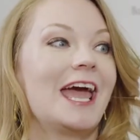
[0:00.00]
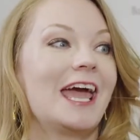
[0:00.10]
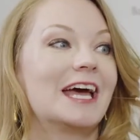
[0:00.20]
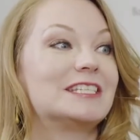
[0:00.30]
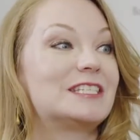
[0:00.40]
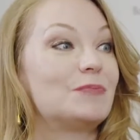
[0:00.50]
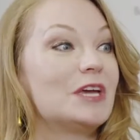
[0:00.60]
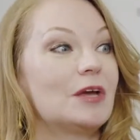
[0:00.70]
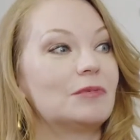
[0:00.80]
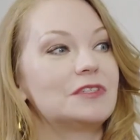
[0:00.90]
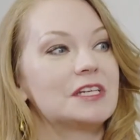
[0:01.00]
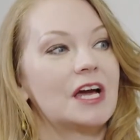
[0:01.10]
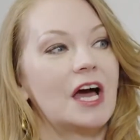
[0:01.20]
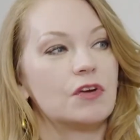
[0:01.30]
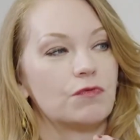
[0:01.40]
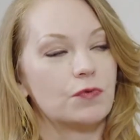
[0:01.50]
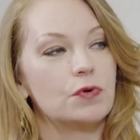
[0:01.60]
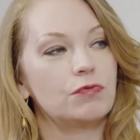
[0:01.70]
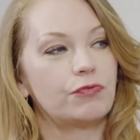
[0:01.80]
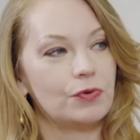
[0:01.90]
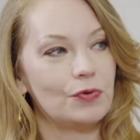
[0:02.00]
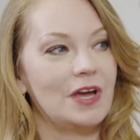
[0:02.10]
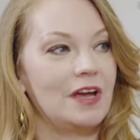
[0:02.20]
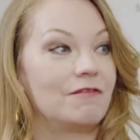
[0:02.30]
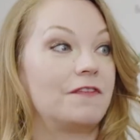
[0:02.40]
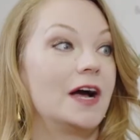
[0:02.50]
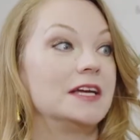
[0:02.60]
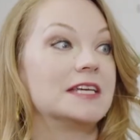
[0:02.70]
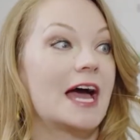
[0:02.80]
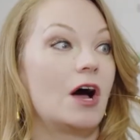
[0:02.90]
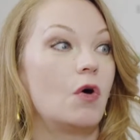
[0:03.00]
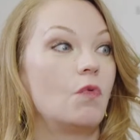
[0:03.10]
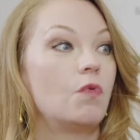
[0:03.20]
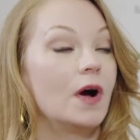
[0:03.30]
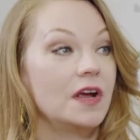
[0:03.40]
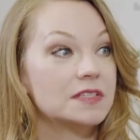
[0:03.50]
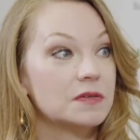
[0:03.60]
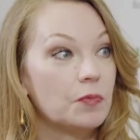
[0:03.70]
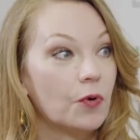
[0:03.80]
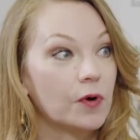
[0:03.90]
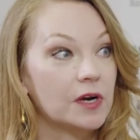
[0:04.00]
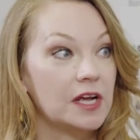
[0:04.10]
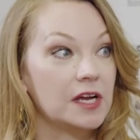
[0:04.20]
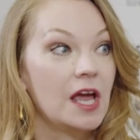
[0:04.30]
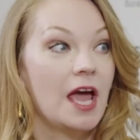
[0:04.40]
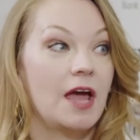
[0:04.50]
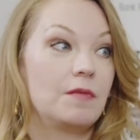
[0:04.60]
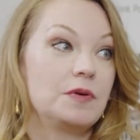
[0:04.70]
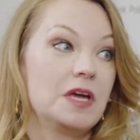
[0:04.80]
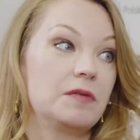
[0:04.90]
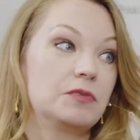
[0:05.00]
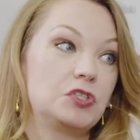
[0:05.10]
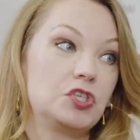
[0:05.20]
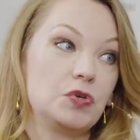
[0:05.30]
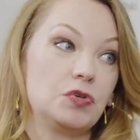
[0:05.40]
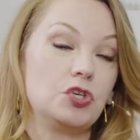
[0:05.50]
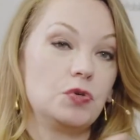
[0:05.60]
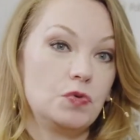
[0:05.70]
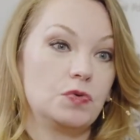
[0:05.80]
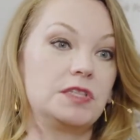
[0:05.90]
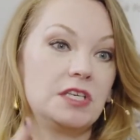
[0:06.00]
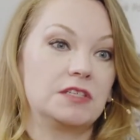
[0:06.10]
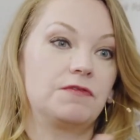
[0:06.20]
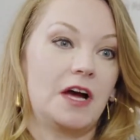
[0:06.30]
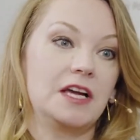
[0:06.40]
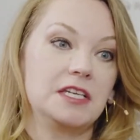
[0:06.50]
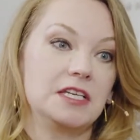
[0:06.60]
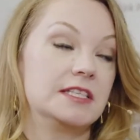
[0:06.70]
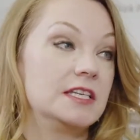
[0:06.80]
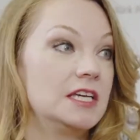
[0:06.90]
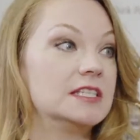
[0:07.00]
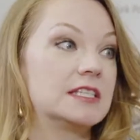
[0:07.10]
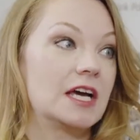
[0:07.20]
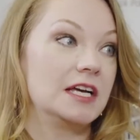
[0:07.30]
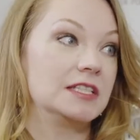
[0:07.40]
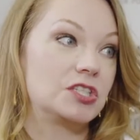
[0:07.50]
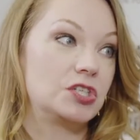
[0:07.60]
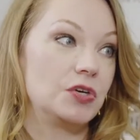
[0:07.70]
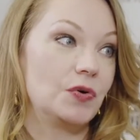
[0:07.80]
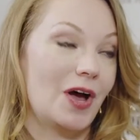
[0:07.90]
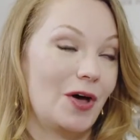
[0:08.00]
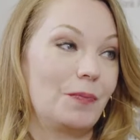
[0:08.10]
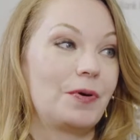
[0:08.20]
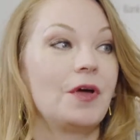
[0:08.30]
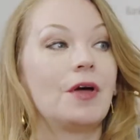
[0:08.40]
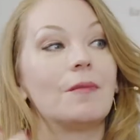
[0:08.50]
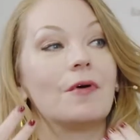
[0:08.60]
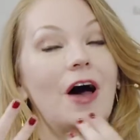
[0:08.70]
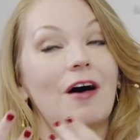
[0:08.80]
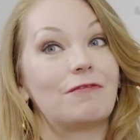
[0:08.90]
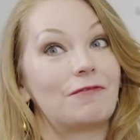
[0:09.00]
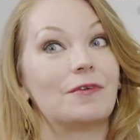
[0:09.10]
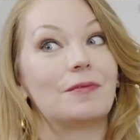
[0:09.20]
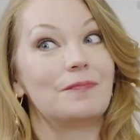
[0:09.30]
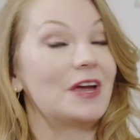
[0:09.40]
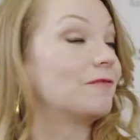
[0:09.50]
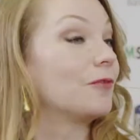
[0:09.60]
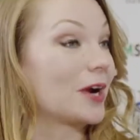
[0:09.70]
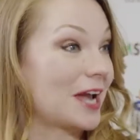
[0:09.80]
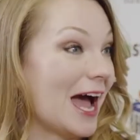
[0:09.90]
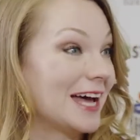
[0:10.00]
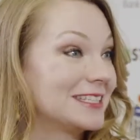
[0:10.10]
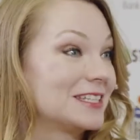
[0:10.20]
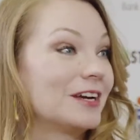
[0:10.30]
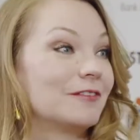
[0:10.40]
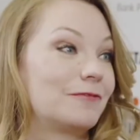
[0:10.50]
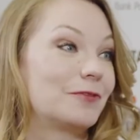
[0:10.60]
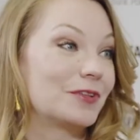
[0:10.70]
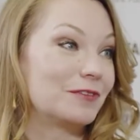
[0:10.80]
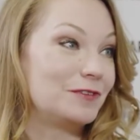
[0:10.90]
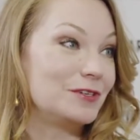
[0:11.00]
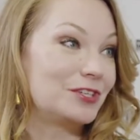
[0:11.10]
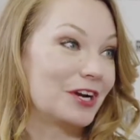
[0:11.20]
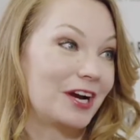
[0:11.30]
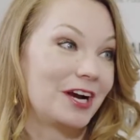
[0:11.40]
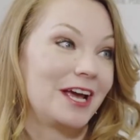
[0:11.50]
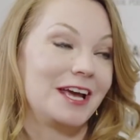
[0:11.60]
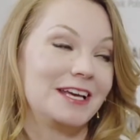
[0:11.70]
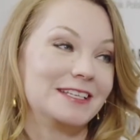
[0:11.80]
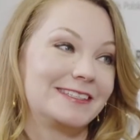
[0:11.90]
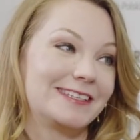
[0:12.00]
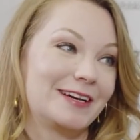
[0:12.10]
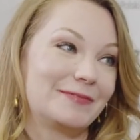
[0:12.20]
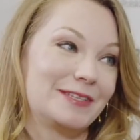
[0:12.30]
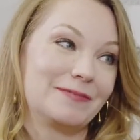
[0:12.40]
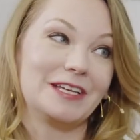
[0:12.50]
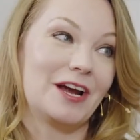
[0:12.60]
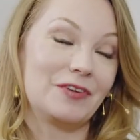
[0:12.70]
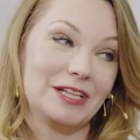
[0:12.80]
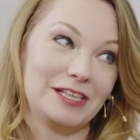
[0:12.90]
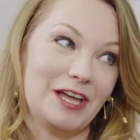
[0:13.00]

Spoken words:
and to be able to kind of root through it and find out what is important and be able to use these findings and insights to help make forecasts for the future is something I really